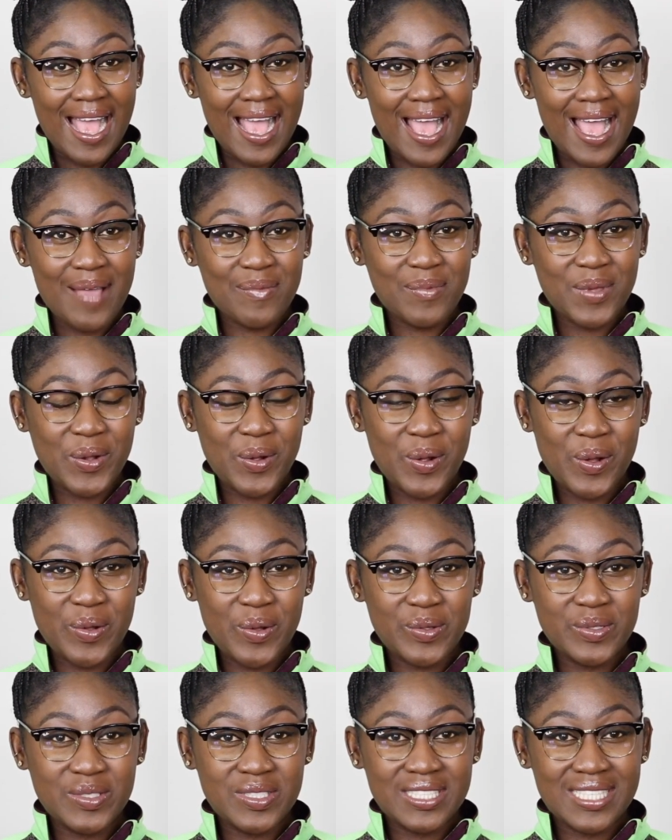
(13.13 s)
I'm your
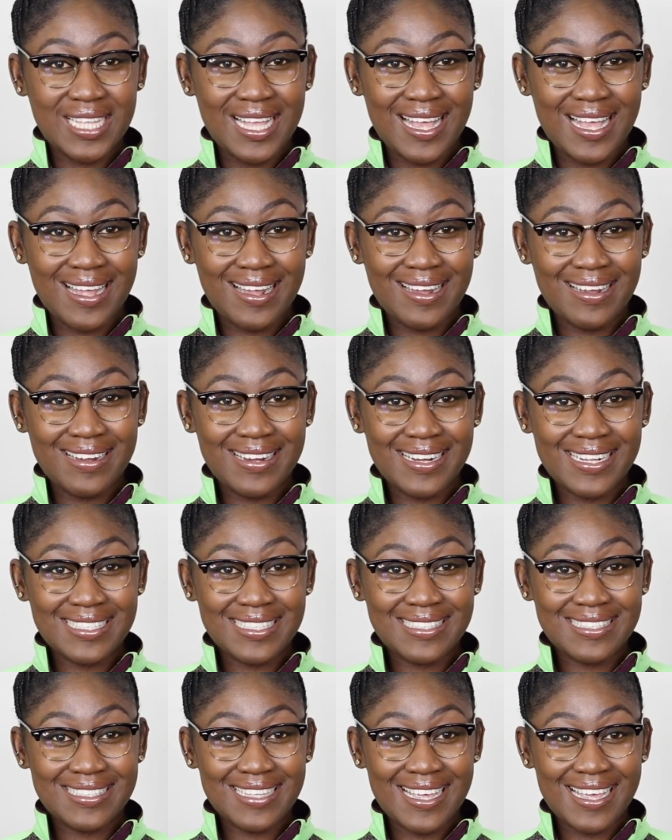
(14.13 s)
host,
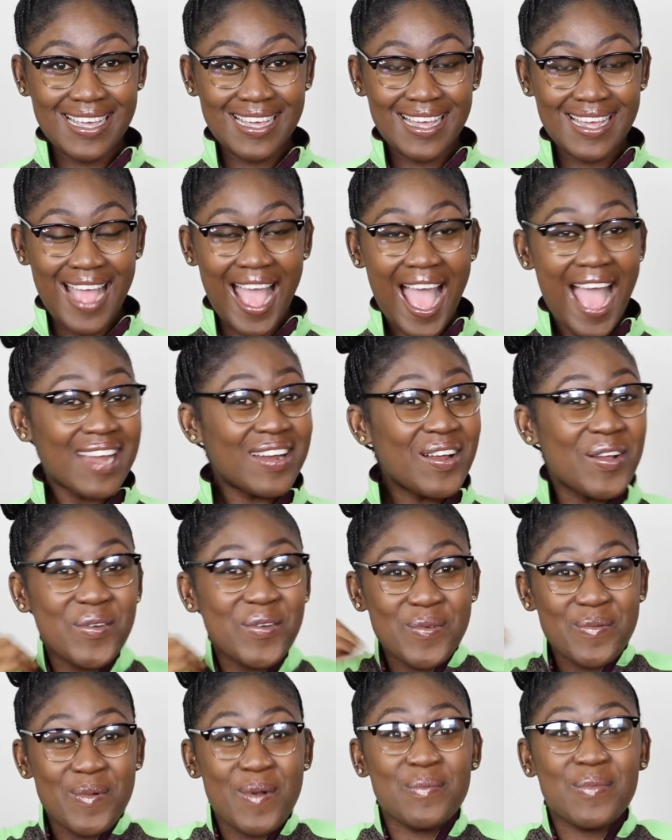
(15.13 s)
Chrissy. I
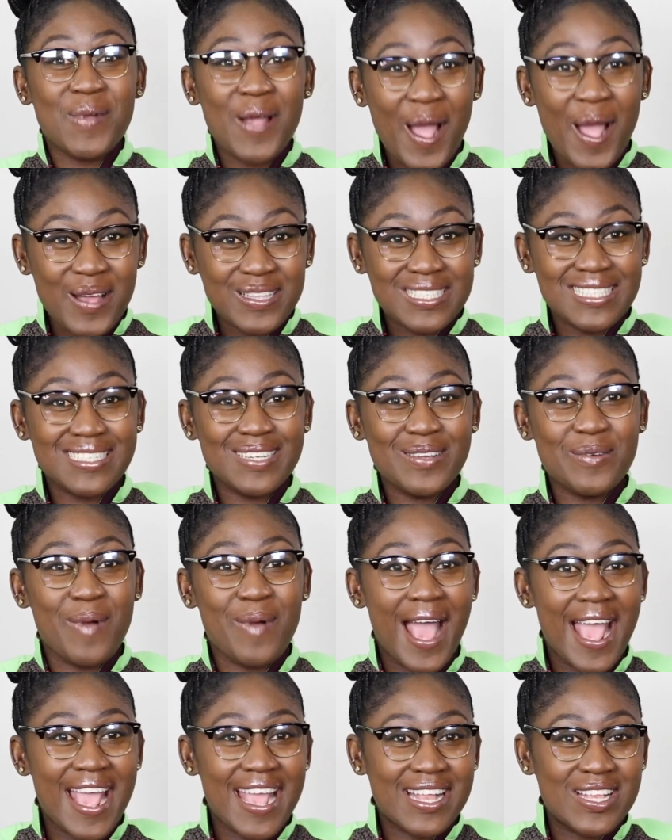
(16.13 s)
don't remember how to do
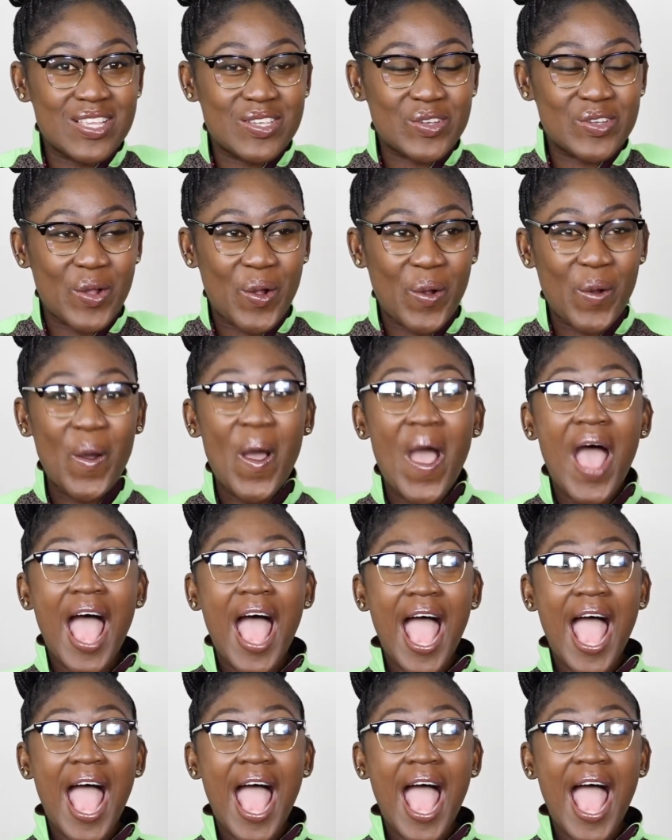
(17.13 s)
my intro.